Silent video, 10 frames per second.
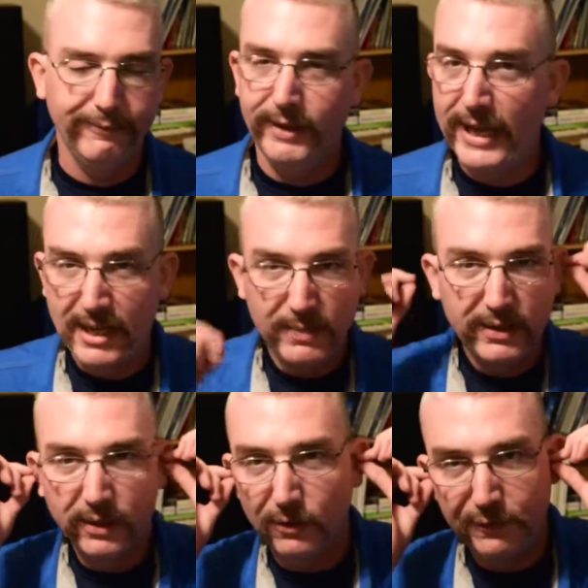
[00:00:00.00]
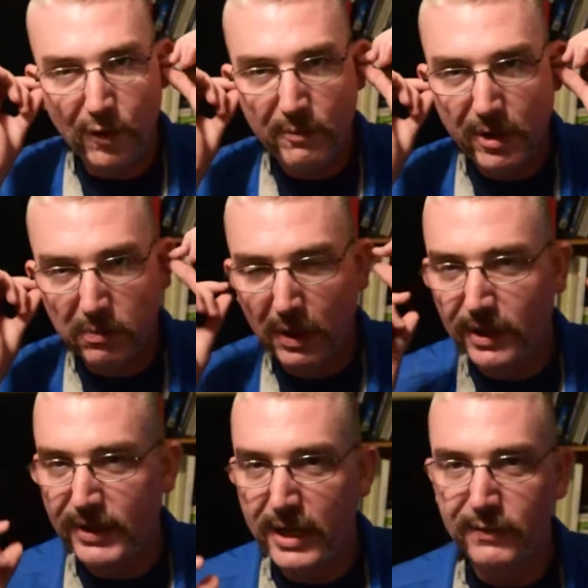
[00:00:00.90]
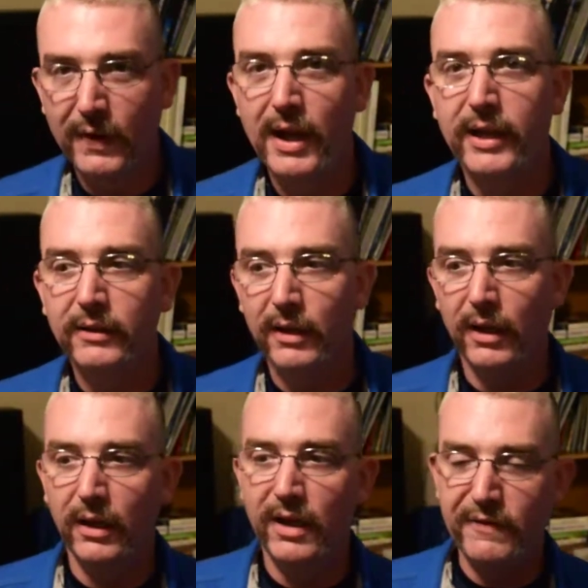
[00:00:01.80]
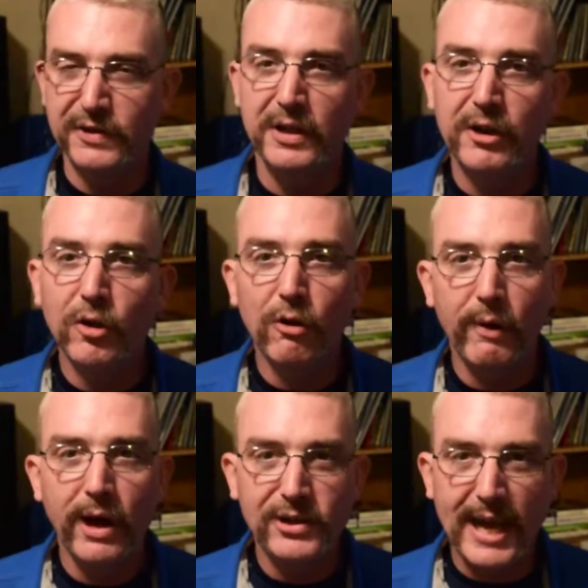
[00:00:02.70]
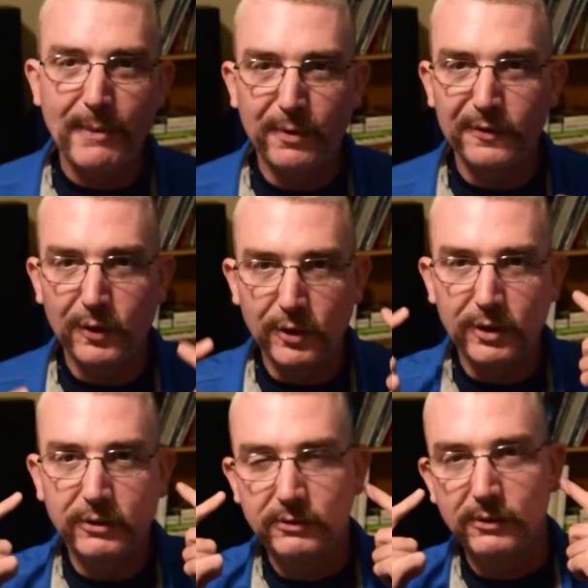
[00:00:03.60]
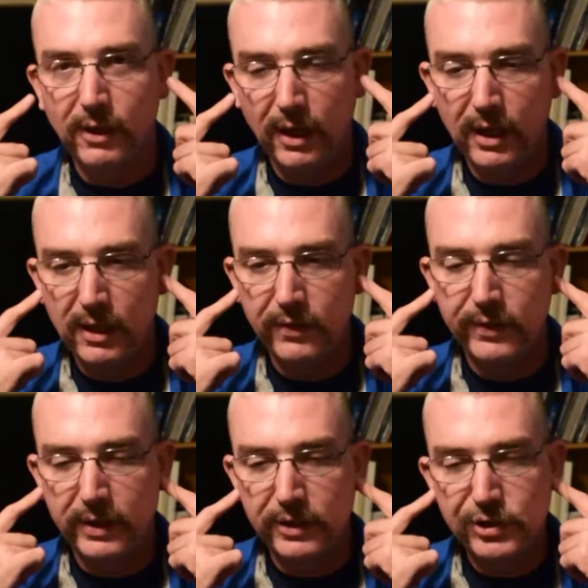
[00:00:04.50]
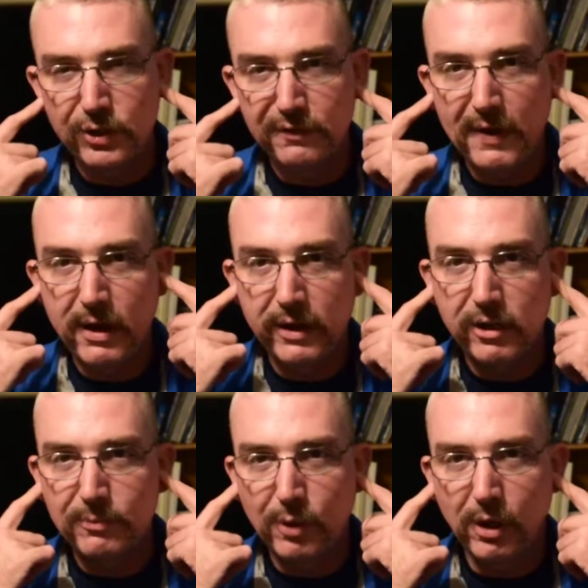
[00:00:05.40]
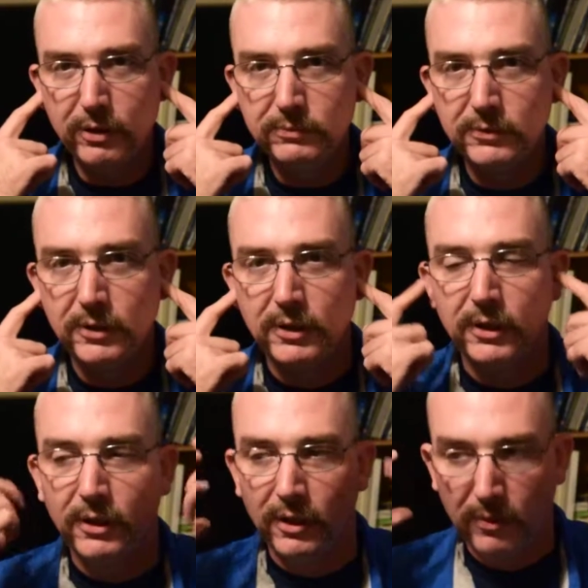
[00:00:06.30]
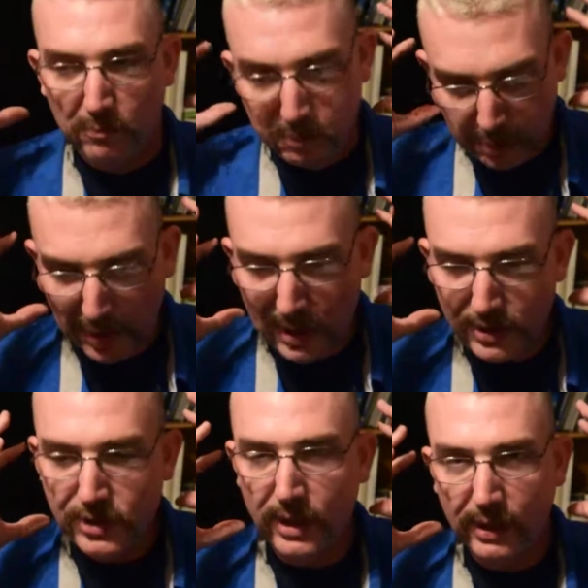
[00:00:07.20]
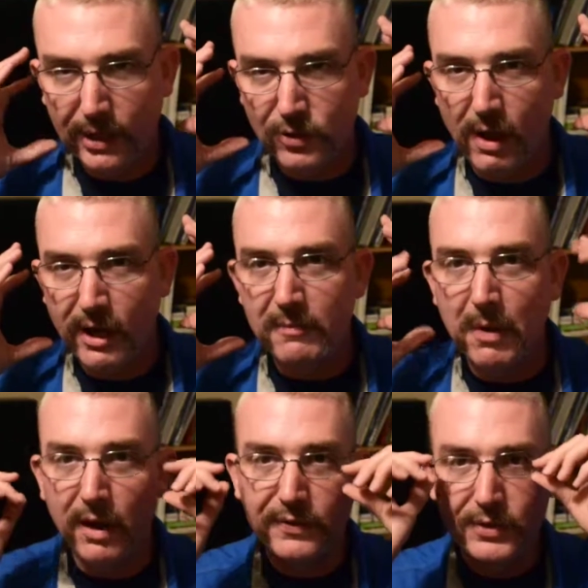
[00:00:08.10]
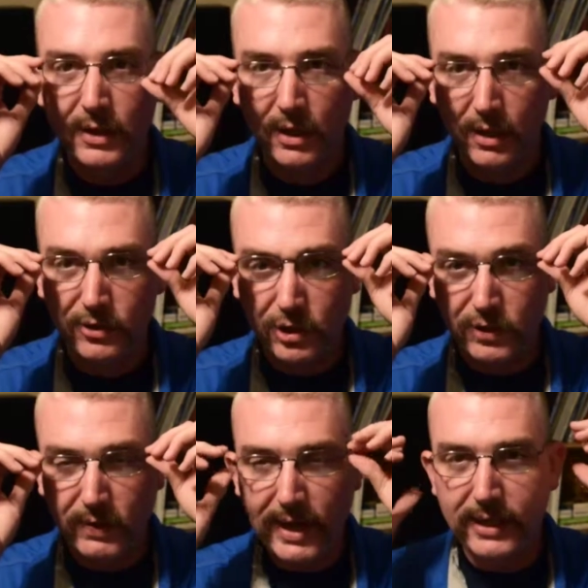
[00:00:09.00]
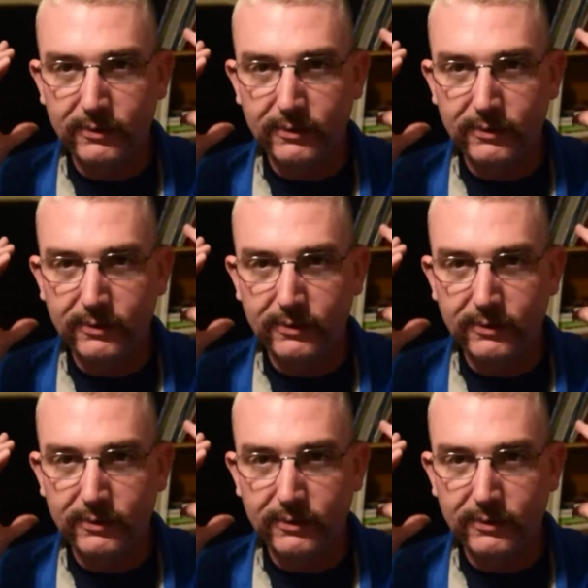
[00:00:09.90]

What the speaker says: It can be little foam earplugs, that's fine. If it's an indoor range, I prefer the Surefire Ear Pro plus electronic muffs, just so that I